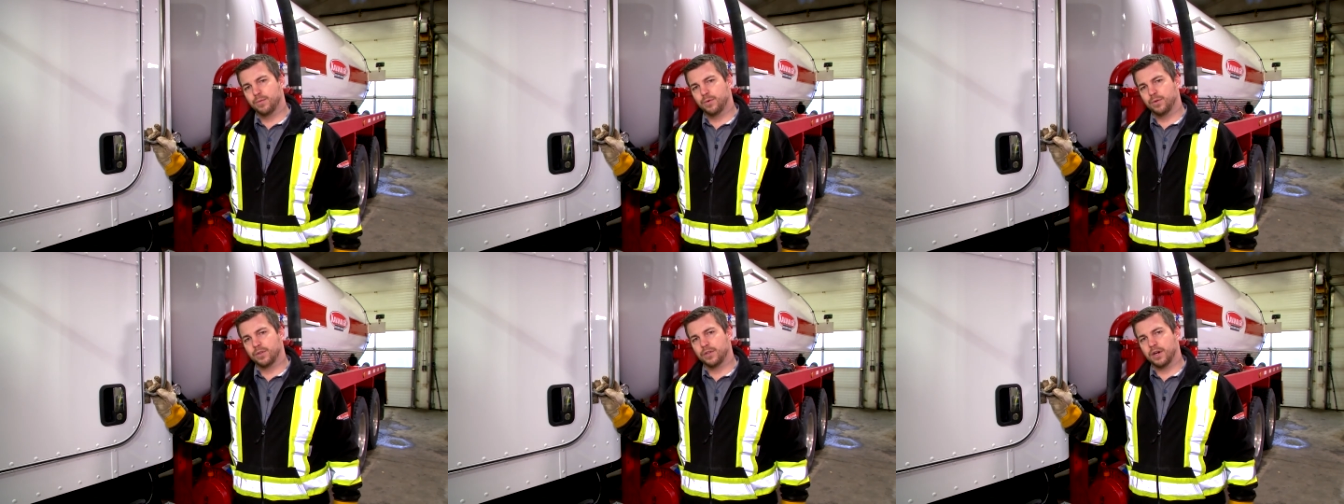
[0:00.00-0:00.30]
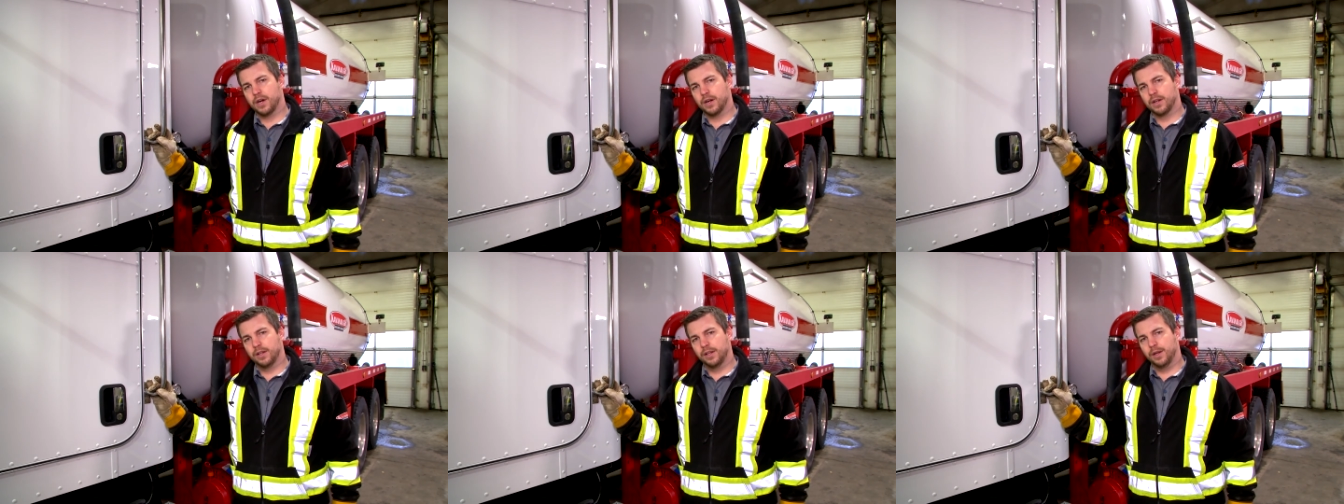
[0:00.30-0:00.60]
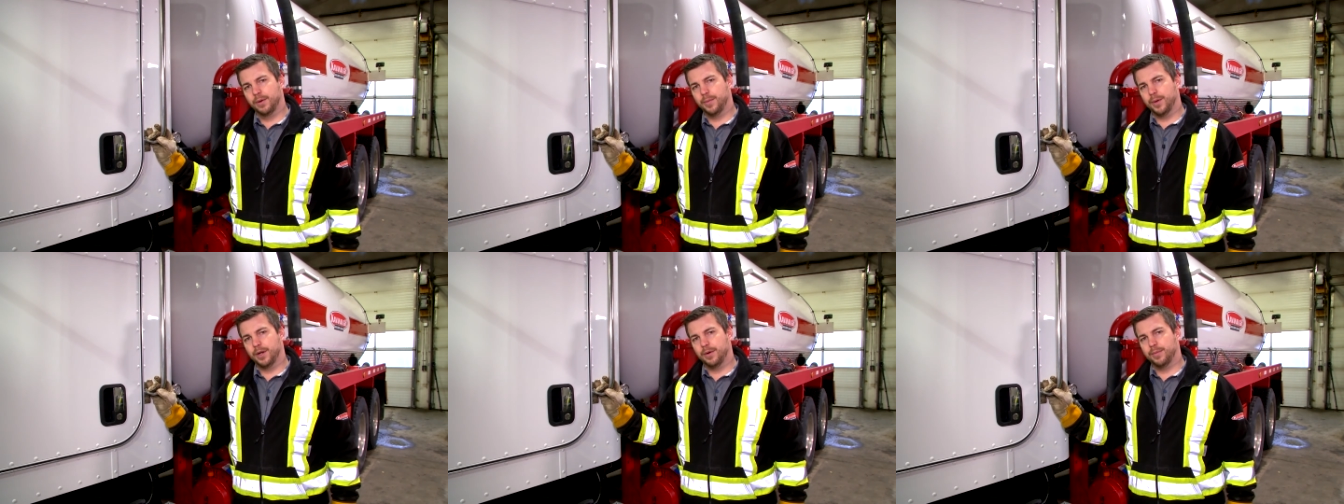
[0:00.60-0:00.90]
we'll talk a
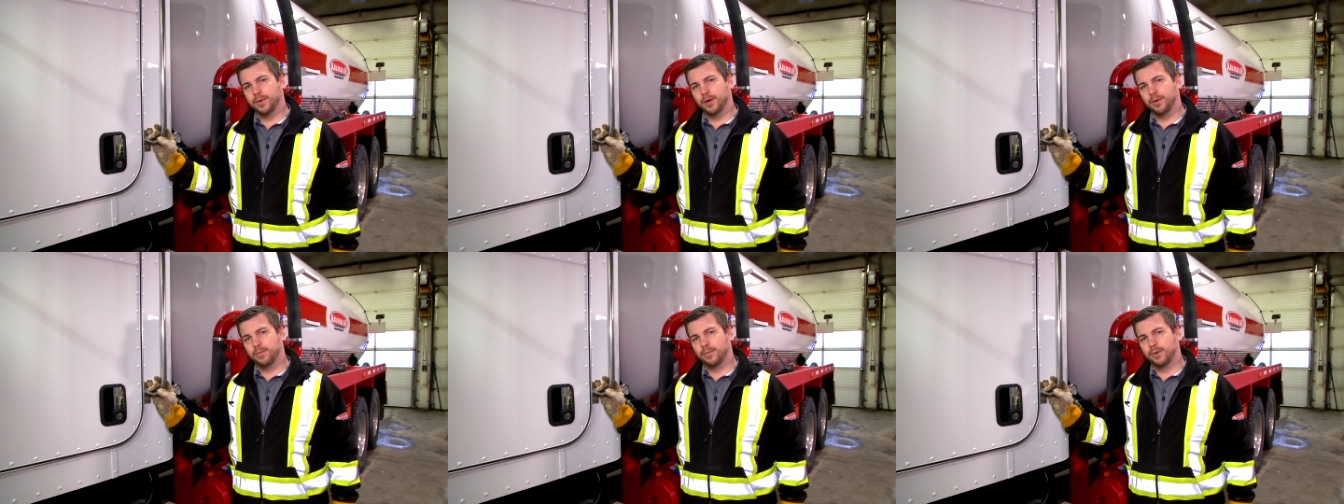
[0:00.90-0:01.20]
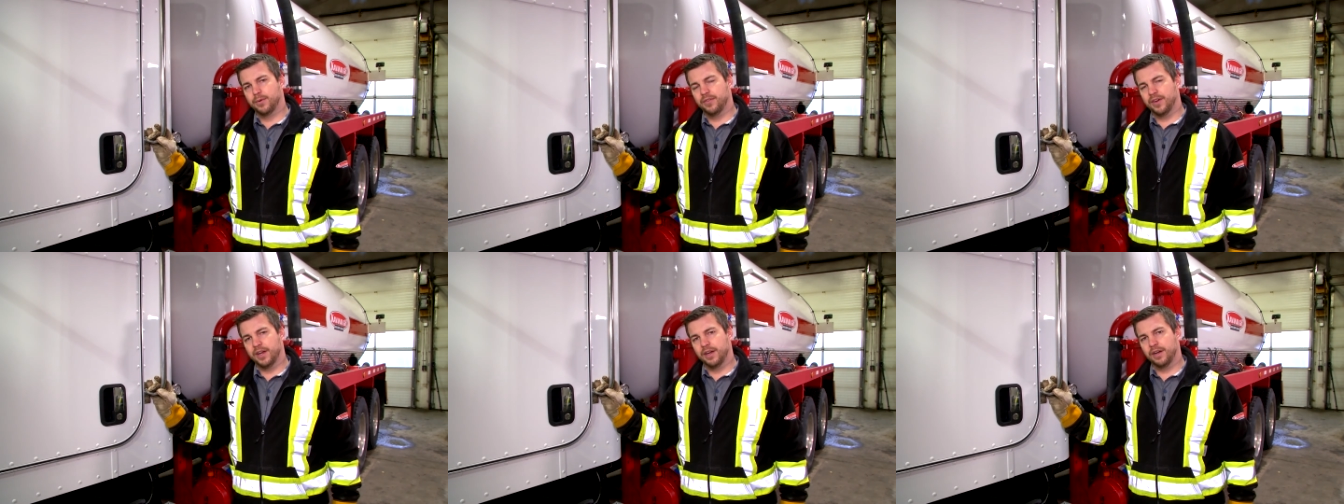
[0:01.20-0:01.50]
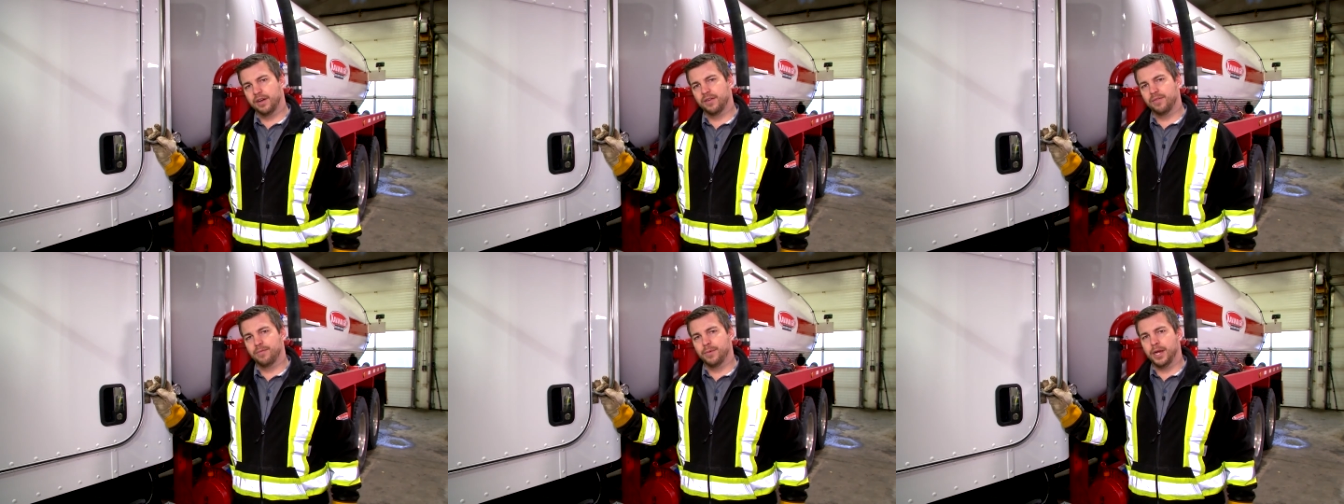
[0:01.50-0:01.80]
little bit about
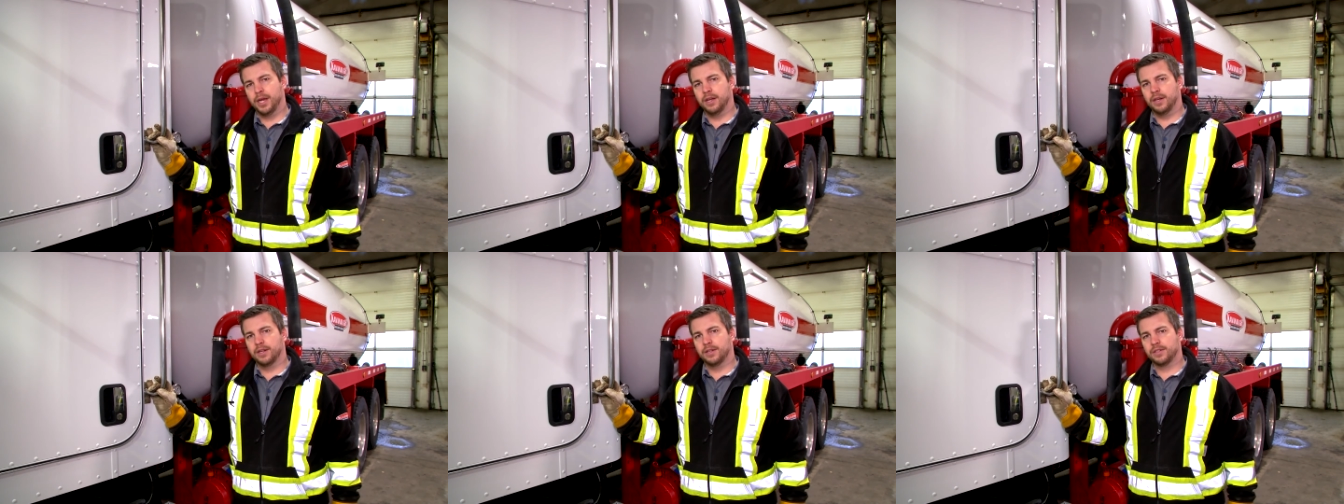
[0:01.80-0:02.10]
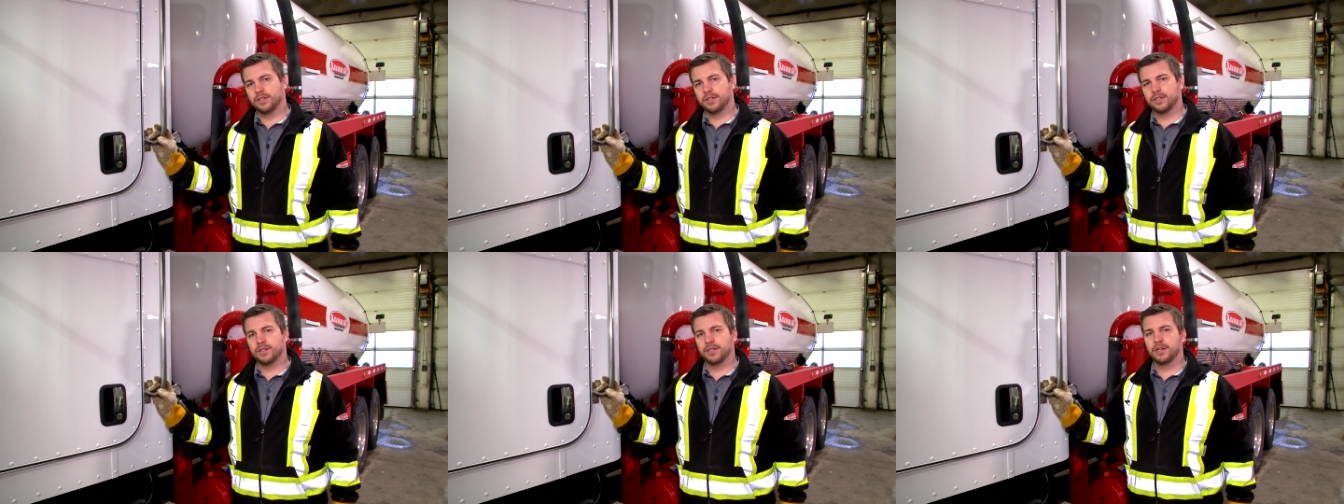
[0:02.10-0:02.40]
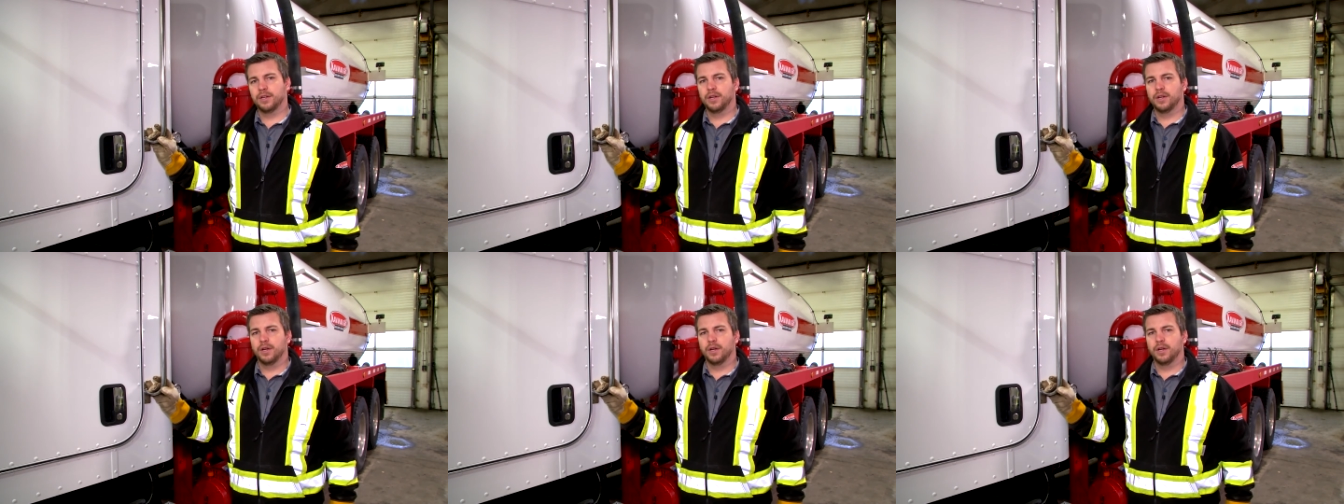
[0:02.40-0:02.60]
preventative maintenance